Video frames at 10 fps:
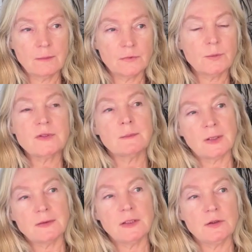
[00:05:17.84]
she wasn't
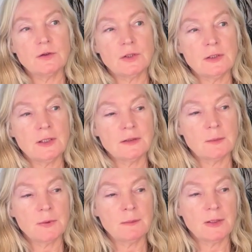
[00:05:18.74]
my teacher, she didn't end
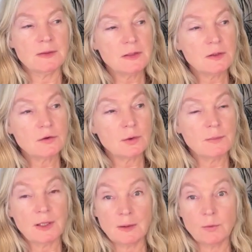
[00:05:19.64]
up being my teacher,
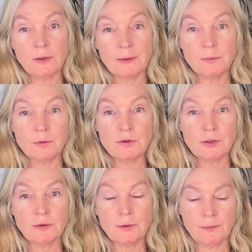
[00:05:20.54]
but I really
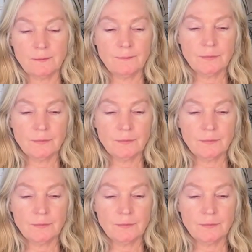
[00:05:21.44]
appreciate her.